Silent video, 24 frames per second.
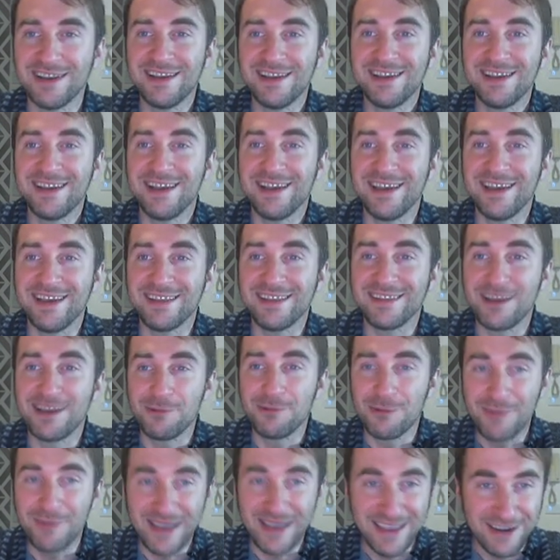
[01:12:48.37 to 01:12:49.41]
And I will
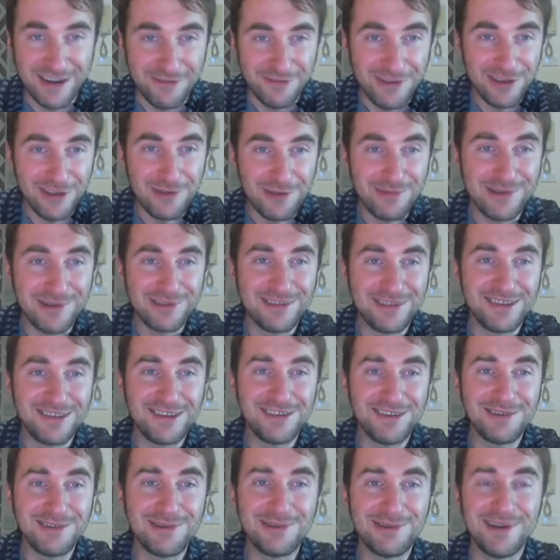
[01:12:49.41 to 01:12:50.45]
make it available to
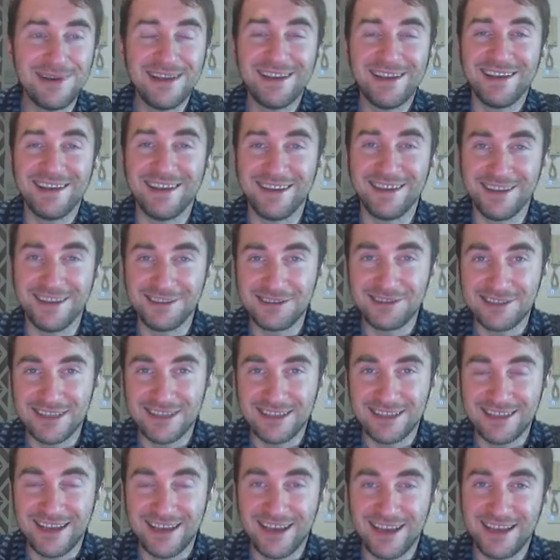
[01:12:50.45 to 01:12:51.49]
you. And other than
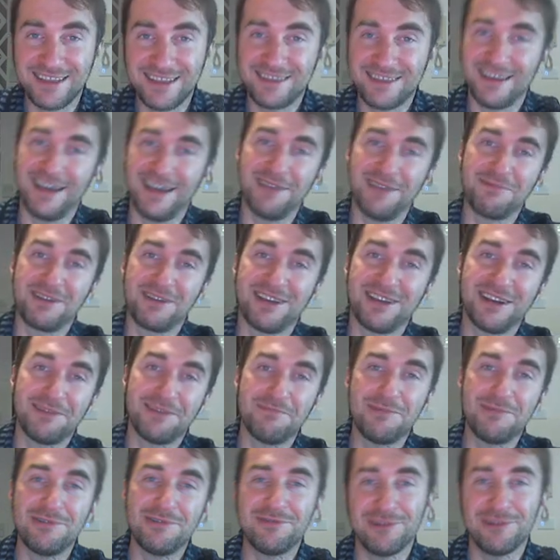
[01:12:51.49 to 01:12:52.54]
that, I'm gonna
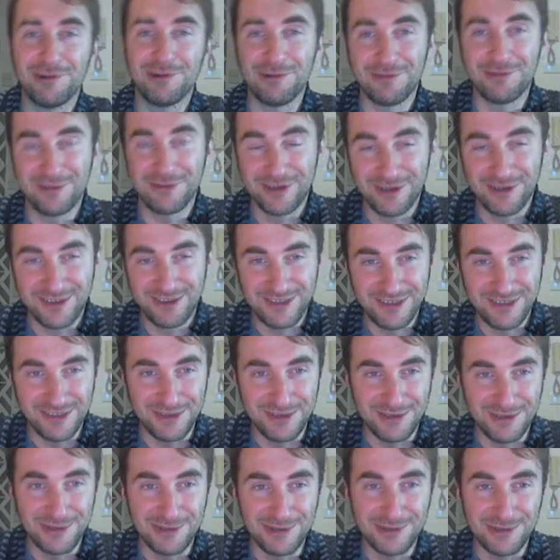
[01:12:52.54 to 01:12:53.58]
move over
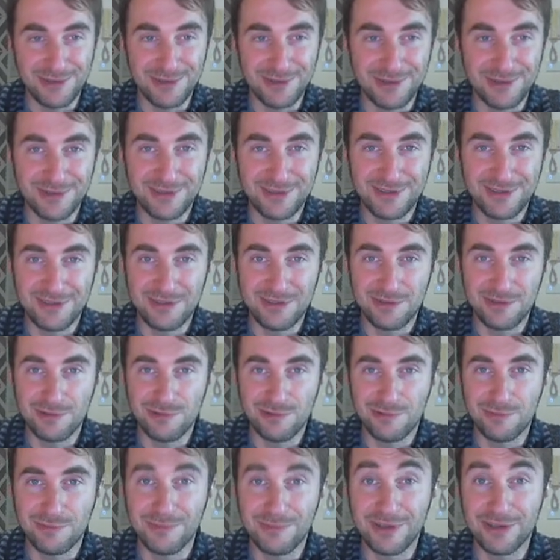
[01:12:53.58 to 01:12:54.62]
to
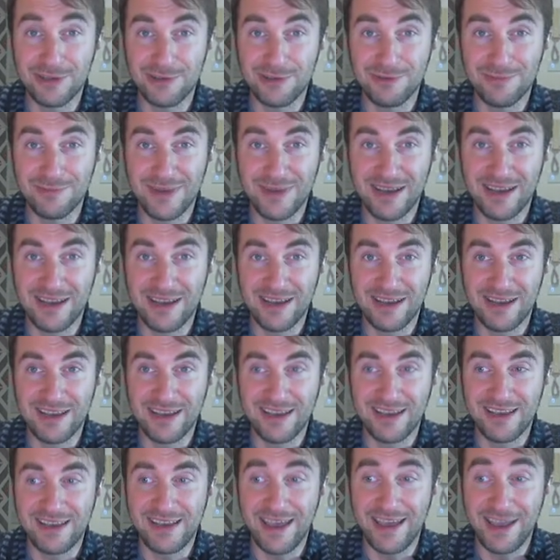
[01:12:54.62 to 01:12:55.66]
build my
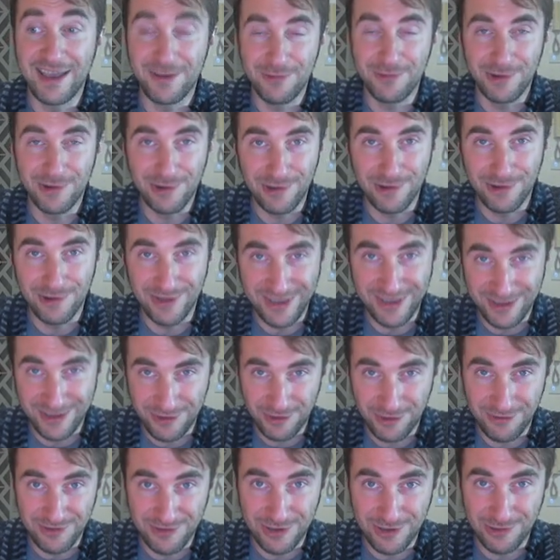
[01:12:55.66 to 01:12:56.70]
A-roll
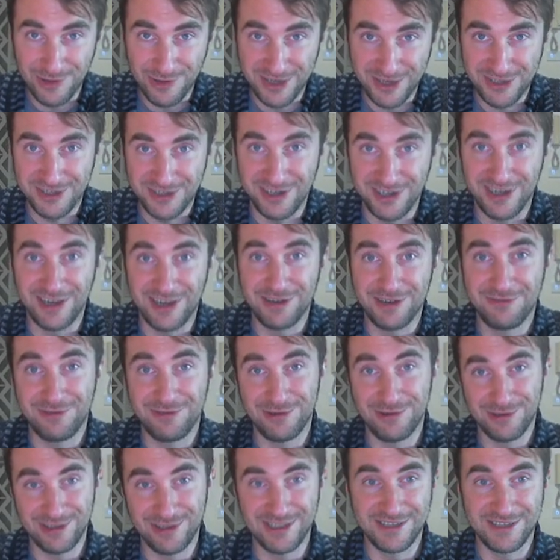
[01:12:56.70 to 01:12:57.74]
interview questionnaire for
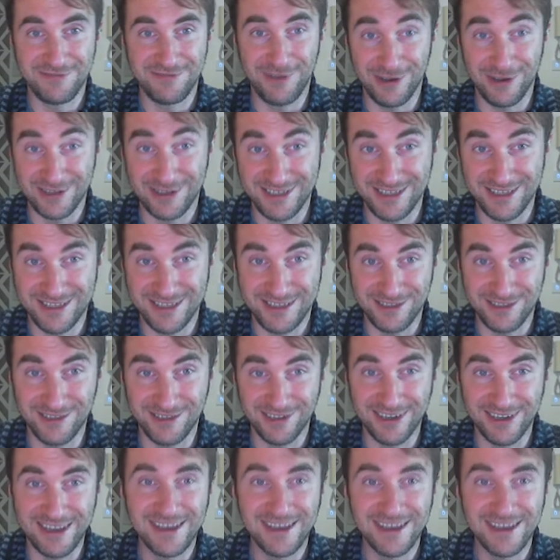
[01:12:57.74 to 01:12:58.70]
this fox's story.